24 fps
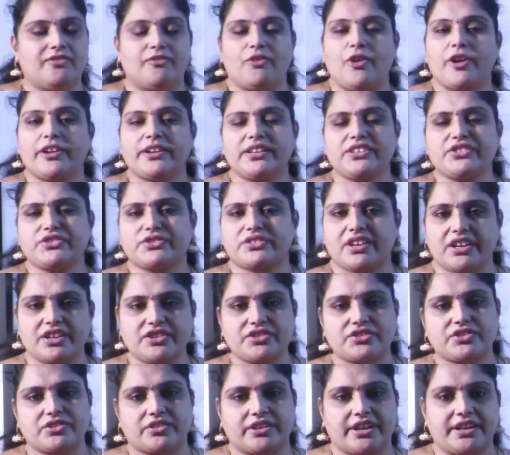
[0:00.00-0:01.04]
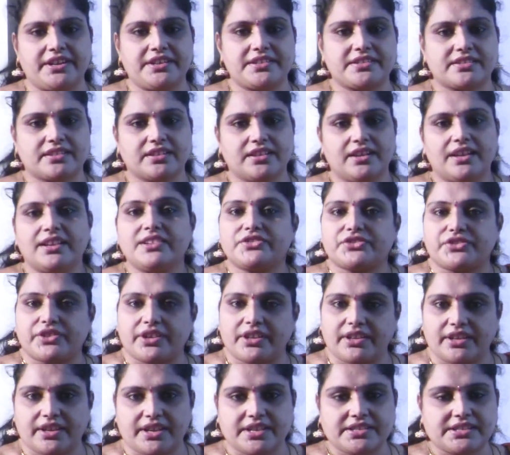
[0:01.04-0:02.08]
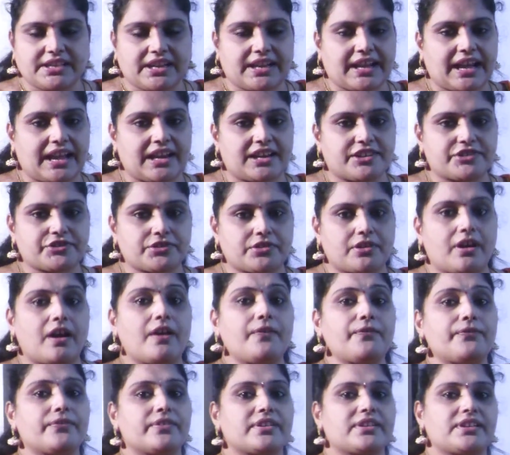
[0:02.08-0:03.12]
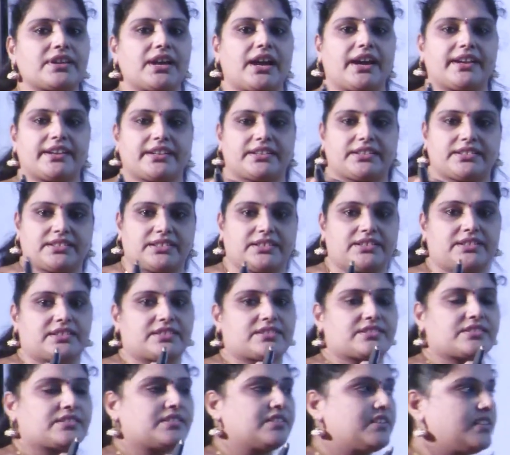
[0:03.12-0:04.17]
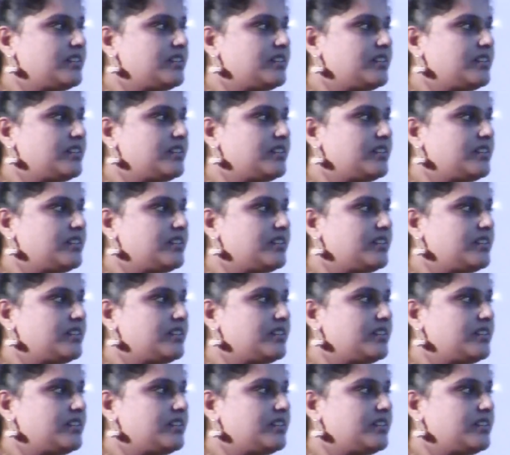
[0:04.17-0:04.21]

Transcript: What is string students? String is a collection of characters.